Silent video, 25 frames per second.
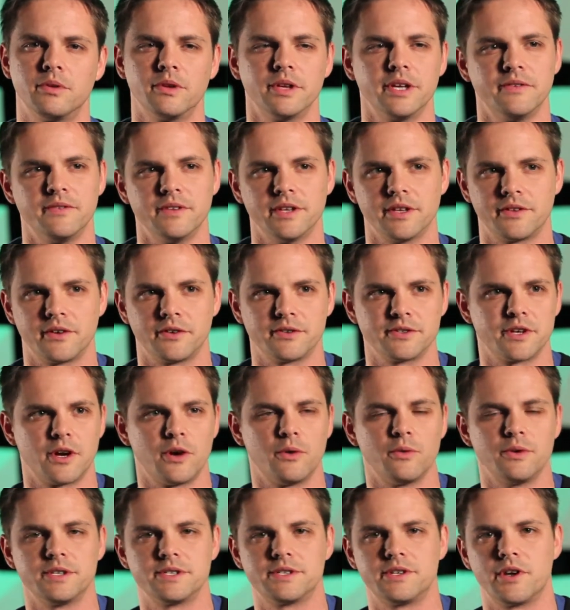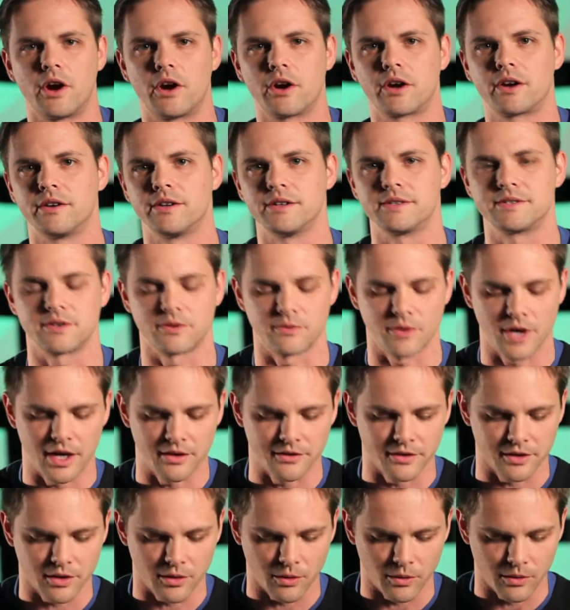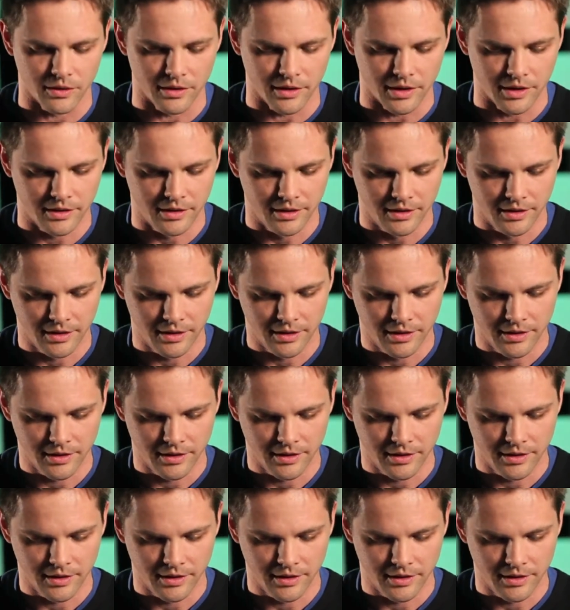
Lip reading: believing that there's always darkness around the corner.